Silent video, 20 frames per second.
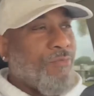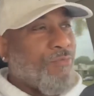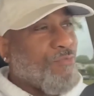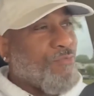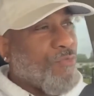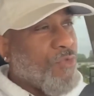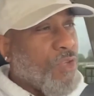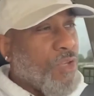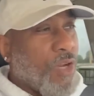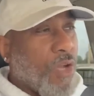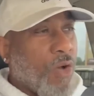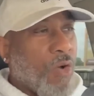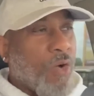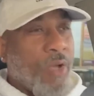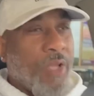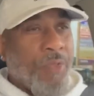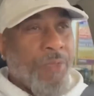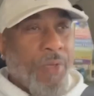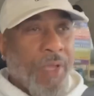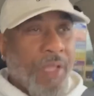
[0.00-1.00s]
You know,
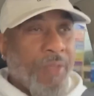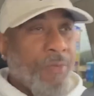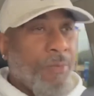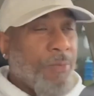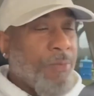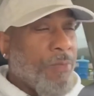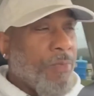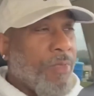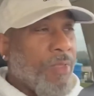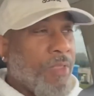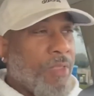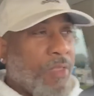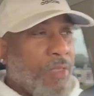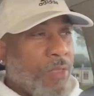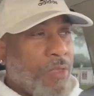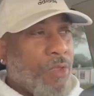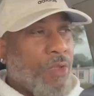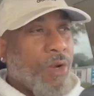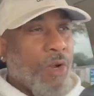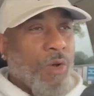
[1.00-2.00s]
and then,
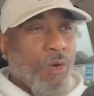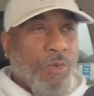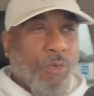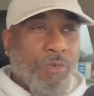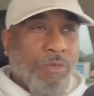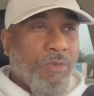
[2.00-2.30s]
you know,